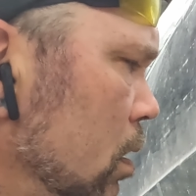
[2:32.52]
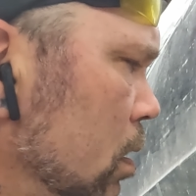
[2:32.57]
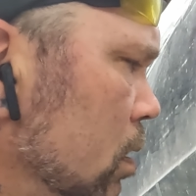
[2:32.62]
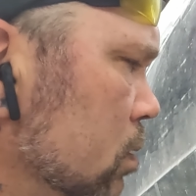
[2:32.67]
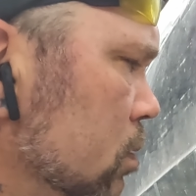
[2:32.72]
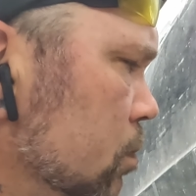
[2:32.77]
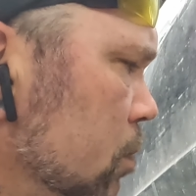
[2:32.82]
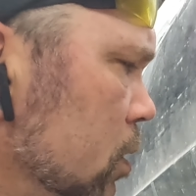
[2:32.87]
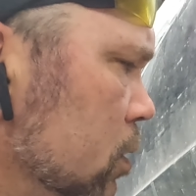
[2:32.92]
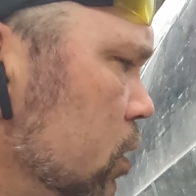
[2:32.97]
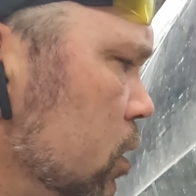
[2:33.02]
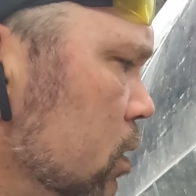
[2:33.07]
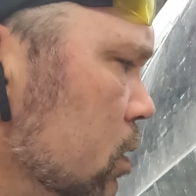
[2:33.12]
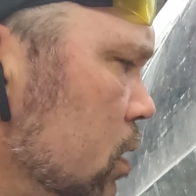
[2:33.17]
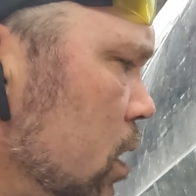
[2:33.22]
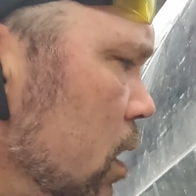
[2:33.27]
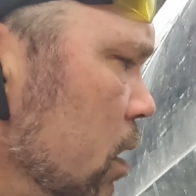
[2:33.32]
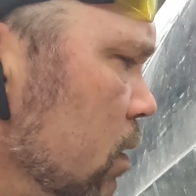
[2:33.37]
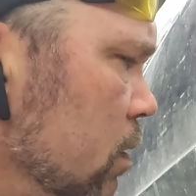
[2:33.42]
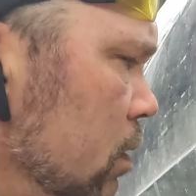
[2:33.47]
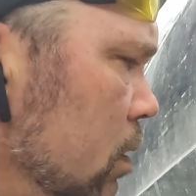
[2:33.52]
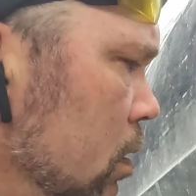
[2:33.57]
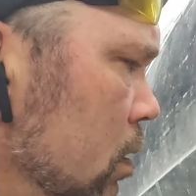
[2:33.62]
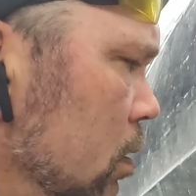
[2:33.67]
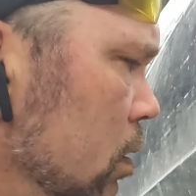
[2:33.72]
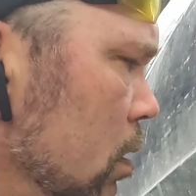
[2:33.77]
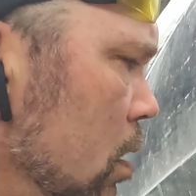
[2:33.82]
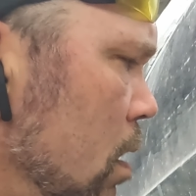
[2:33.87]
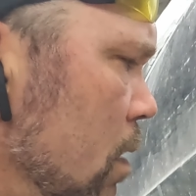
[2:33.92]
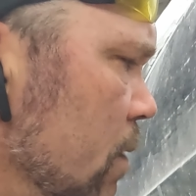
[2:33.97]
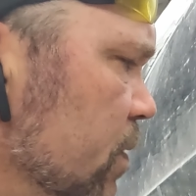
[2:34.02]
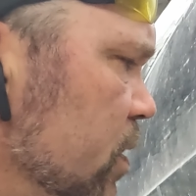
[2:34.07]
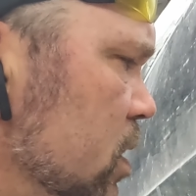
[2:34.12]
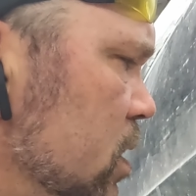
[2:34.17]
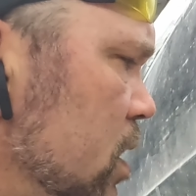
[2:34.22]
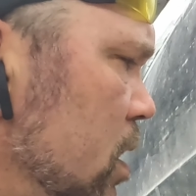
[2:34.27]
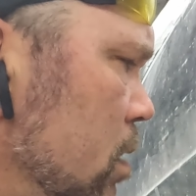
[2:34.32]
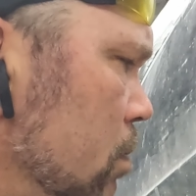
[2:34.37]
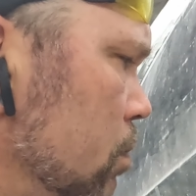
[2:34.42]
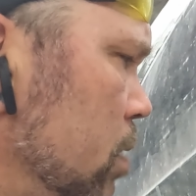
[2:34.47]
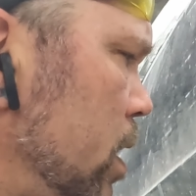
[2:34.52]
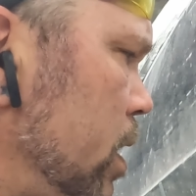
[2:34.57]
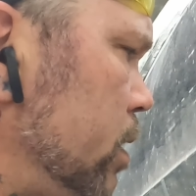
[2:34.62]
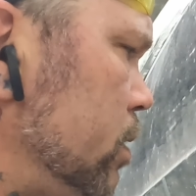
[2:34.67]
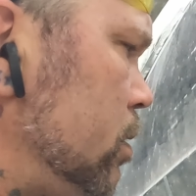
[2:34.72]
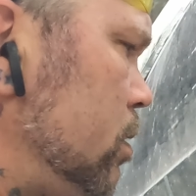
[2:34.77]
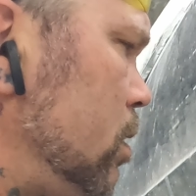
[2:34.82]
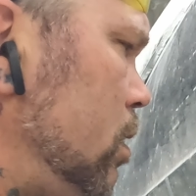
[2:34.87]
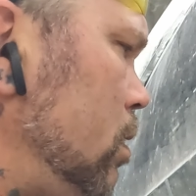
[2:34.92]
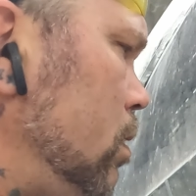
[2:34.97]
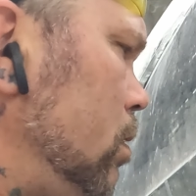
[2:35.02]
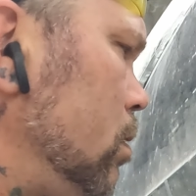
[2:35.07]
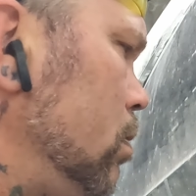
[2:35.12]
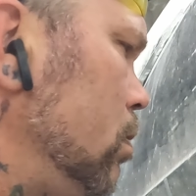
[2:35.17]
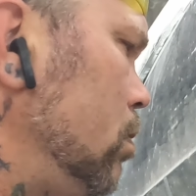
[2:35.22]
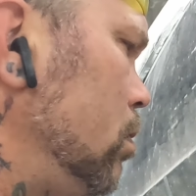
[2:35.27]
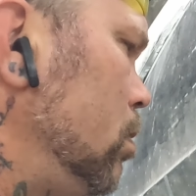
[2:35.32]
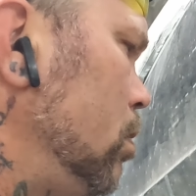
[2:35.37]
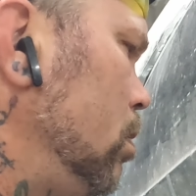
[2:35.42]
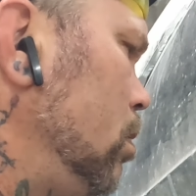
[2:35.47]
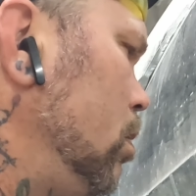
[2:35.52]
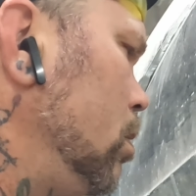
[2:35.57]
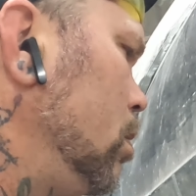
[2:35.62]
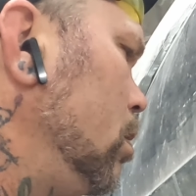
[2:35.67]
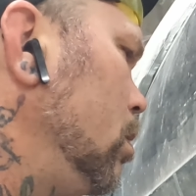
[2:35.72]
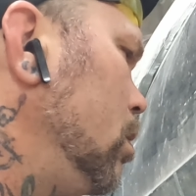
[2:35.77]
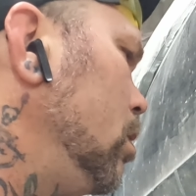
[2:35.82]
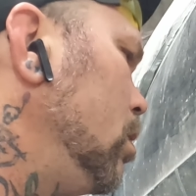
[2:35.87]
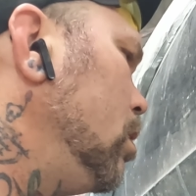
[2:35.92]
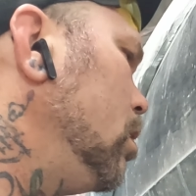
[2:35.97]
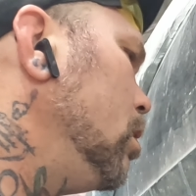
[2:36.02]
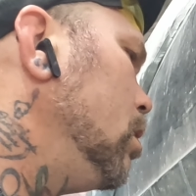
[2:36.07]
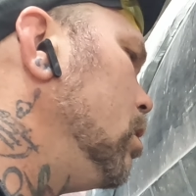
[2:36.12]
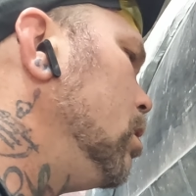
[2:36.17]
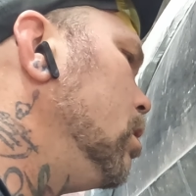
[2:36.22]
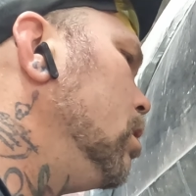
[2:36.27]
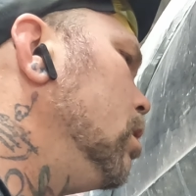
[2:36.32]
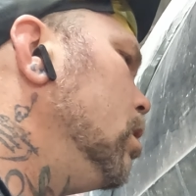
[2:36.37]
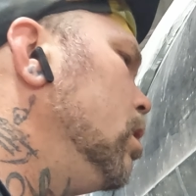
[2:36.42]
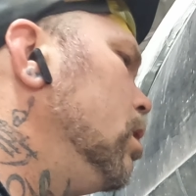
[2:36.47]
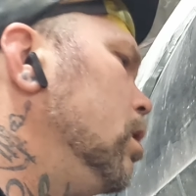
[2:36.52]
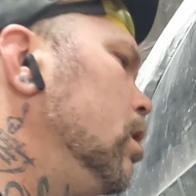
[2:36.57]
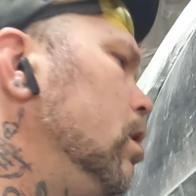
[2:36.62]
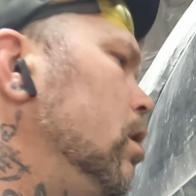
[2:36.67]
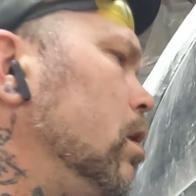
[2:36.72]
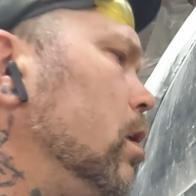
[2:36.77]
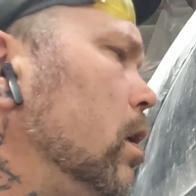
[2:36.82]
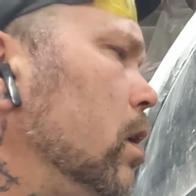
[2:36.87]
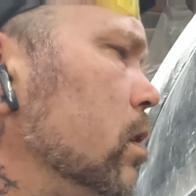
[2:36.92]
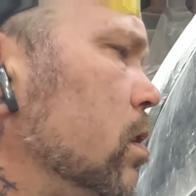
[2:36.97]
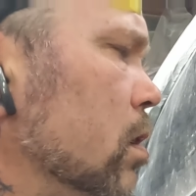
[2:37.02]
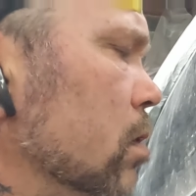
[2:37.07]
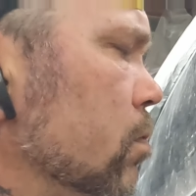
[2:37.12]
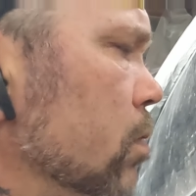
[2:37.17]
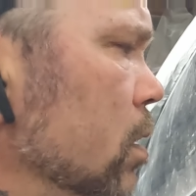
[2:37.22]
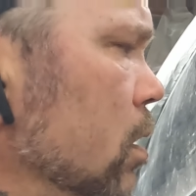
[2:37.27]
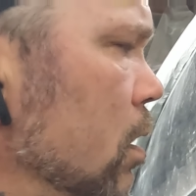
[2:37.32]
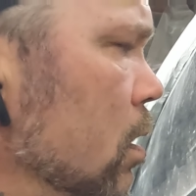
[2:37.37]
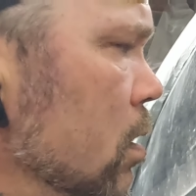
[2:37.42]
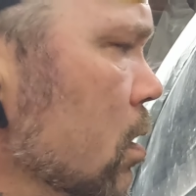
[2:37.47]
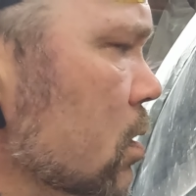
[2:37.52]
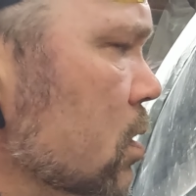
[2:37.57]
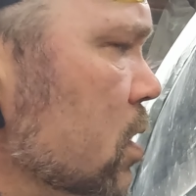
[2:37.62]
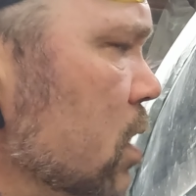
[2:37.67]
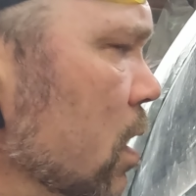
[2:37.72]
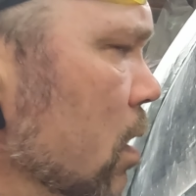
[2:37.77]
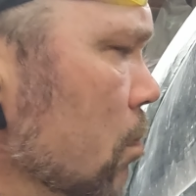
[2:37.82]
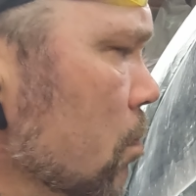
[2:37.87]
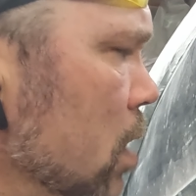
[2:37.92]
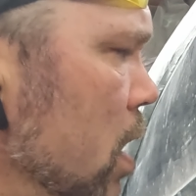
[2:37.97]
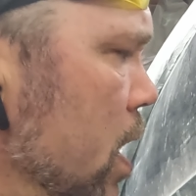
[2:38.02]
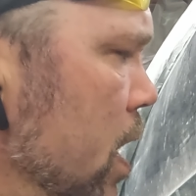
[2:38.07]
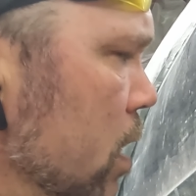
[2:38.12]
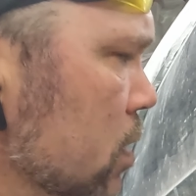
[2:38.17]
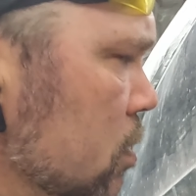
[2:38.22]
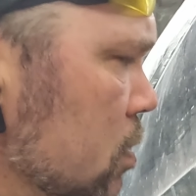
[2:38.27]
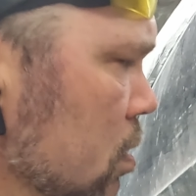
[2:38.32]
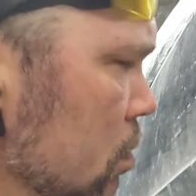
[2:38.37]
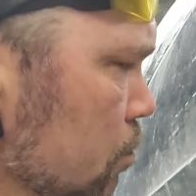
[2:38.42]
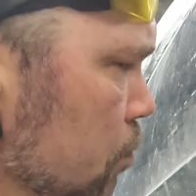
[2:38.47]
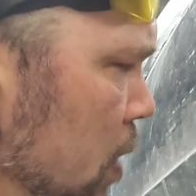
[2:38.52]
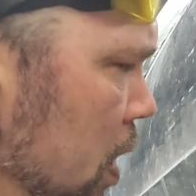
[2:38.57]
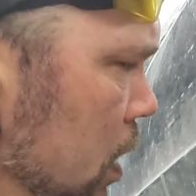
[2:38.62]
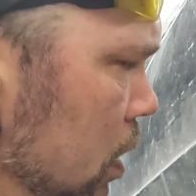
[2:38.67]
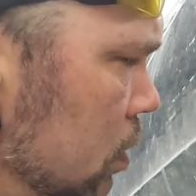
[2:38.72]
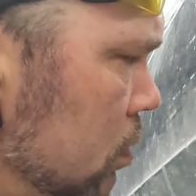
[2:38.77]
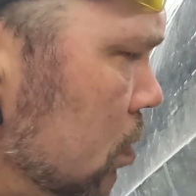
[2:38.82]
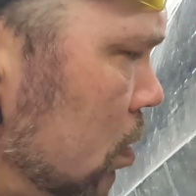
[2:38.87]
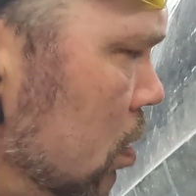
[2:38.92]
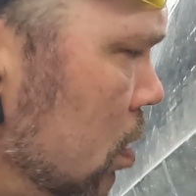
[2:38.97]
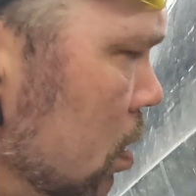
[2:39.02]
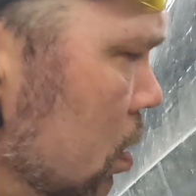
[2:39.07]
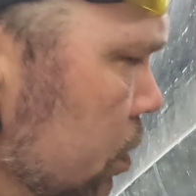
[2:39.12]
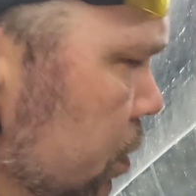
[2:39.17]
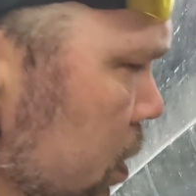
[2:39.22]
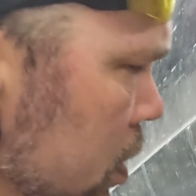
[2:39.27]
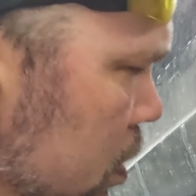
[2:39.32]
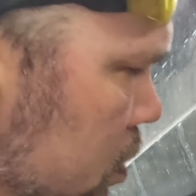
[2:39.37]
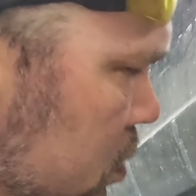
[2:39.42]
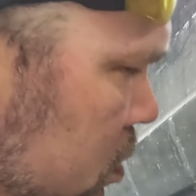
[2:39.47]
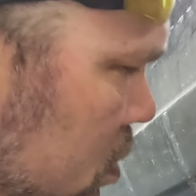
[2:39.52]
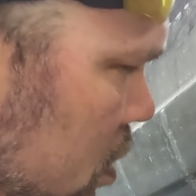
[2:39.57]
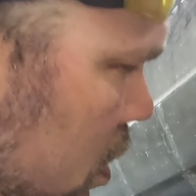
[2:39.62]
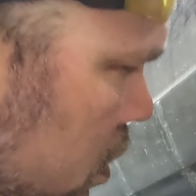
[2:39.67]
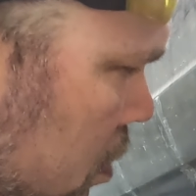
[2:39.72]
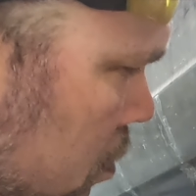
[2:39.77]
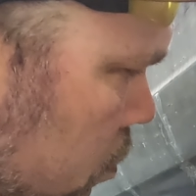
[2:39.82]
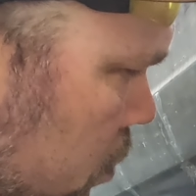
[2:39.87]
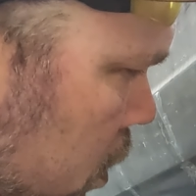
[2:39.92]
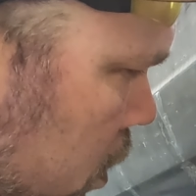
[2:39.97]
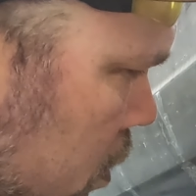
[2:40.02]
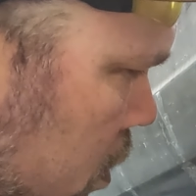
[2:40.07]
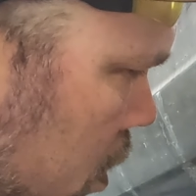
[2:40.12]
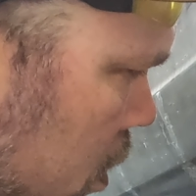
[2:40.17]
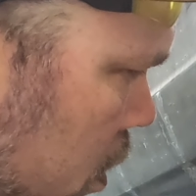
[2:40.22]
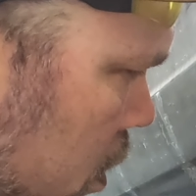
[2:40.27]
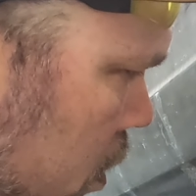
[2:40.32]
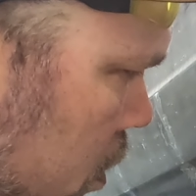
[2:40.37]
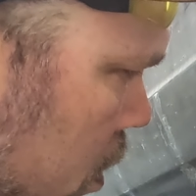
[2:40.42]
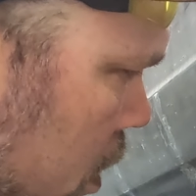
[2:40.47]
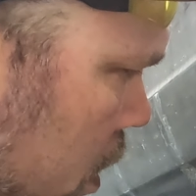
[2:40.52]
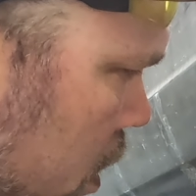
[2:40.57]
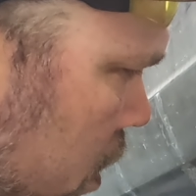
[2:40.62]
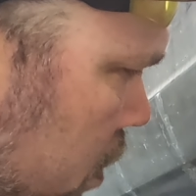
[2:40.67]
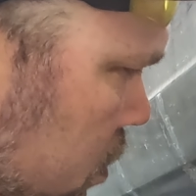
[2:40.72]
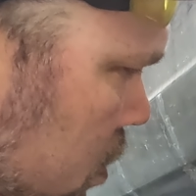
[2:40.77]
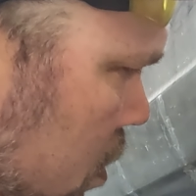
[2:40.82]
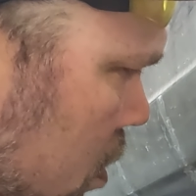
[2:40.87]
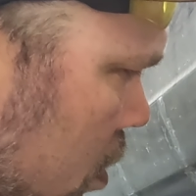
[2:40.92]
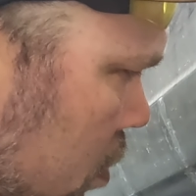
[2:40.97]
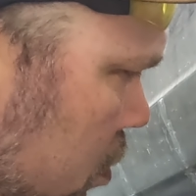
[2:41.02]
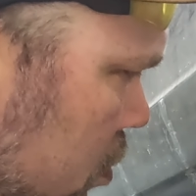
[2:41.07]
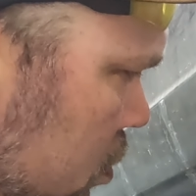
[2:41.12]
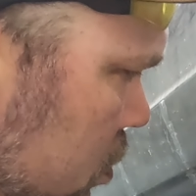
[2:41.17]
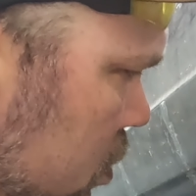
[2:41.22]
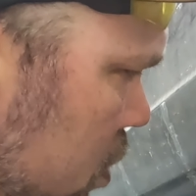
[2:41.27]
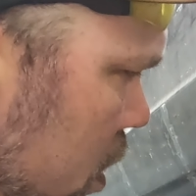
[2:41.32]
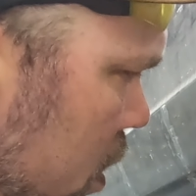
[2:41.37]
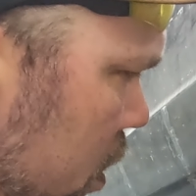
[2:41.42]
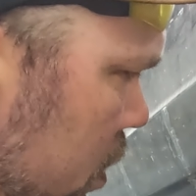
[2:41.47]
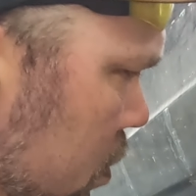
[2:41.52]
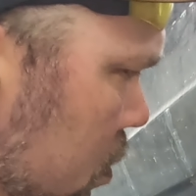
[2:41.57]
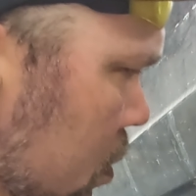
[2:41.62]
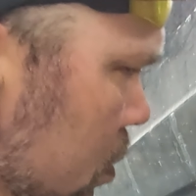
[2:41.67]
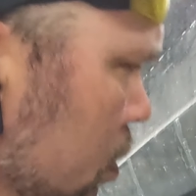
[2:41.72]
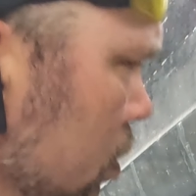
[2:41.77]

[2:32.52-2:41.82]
as much as I love sandblasting, I think we need to sandblast and paint all this like we did on the other side.